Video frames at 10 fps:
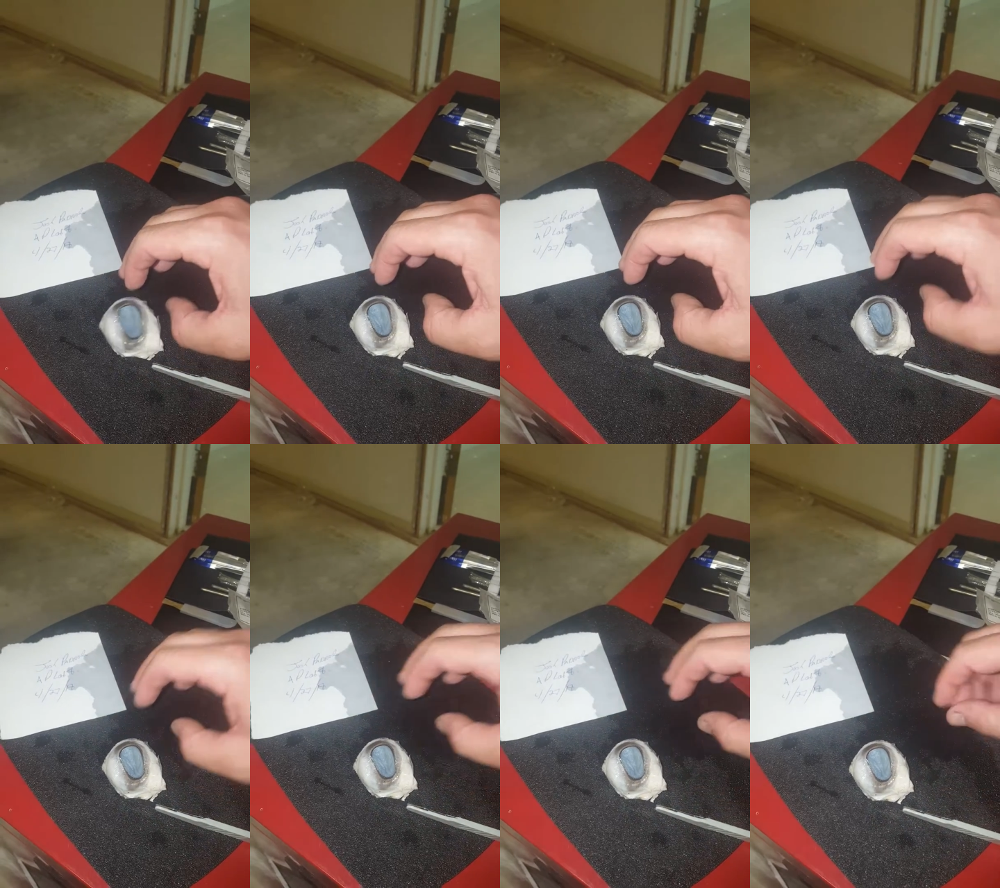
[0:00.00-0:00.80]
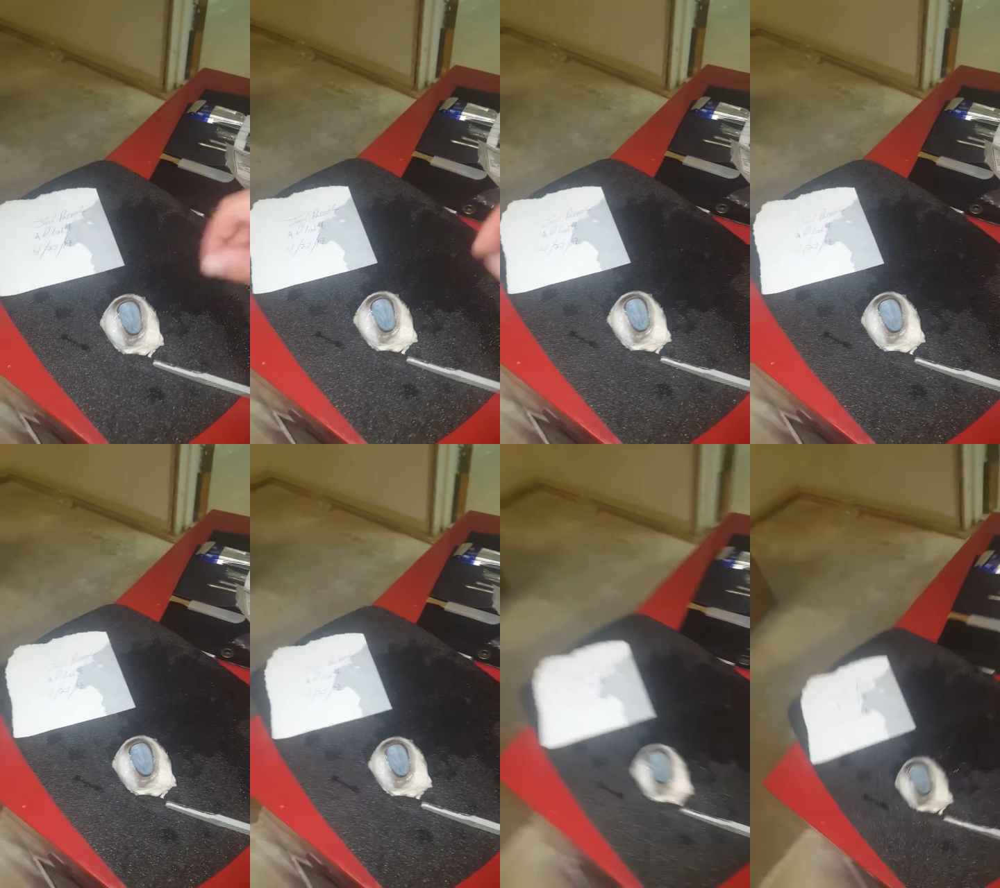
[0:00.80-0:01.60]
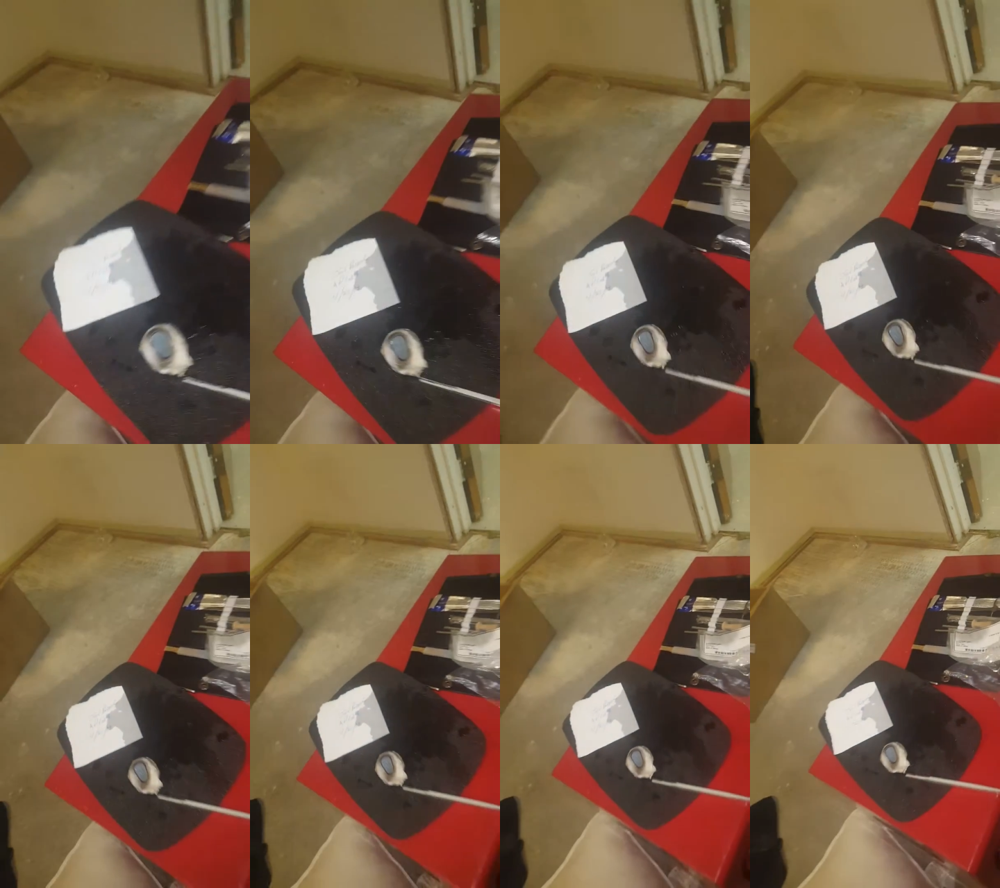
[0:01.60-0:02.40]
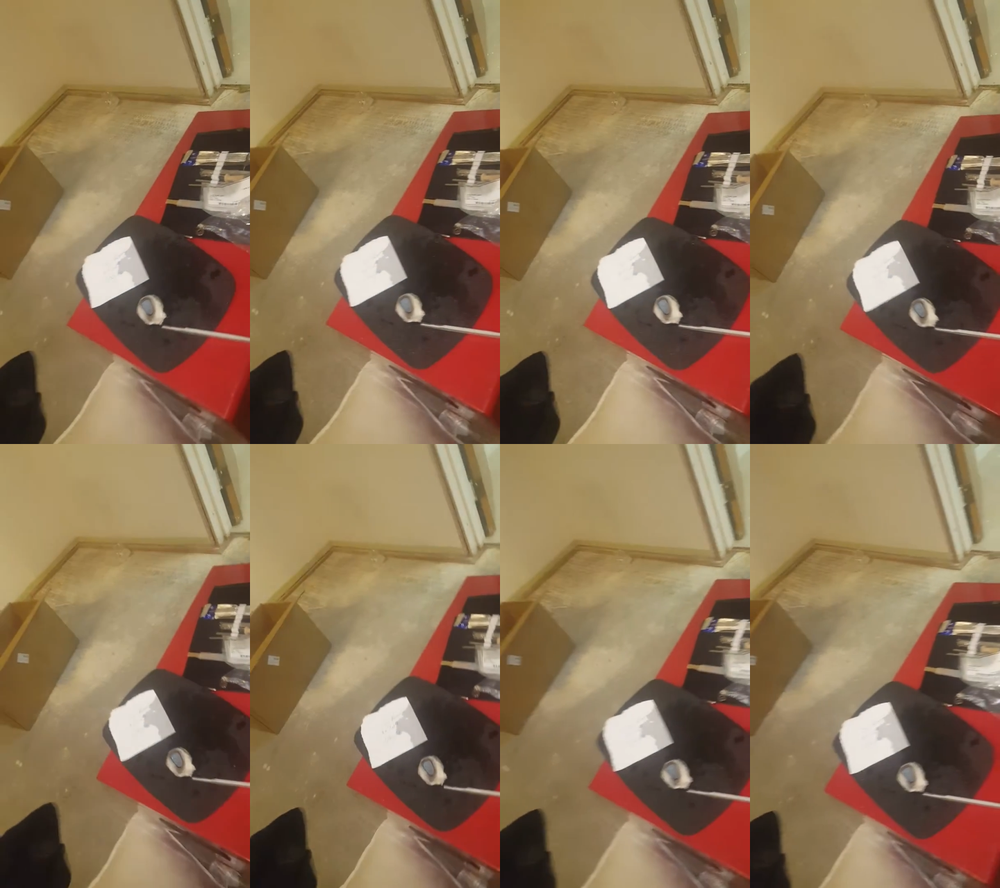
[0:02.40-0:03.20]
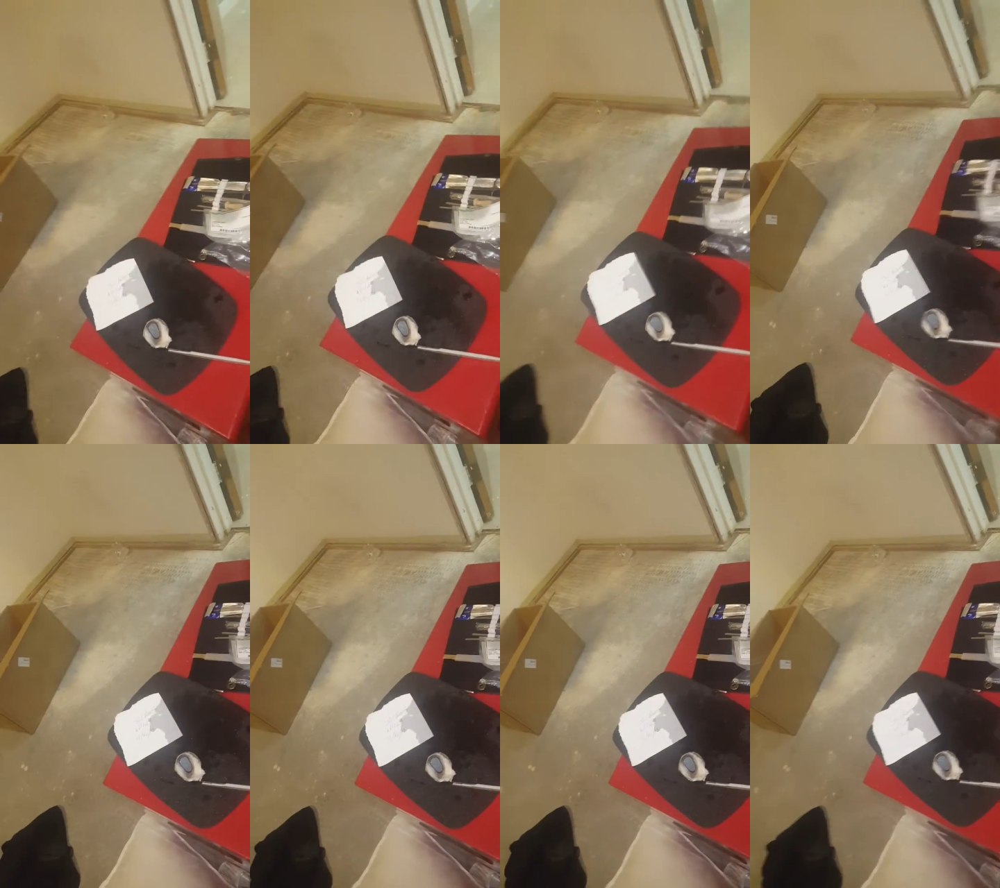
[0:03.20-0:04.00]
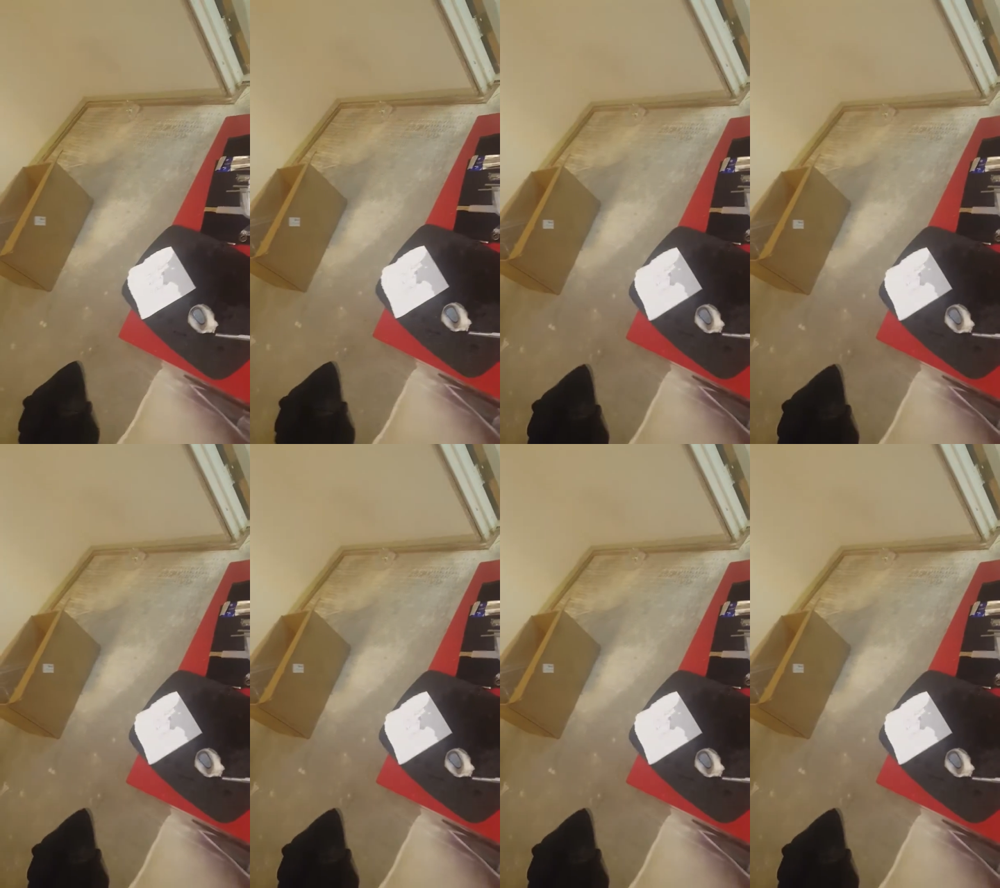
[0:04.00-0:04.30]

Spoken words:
[unreadable: no face in view]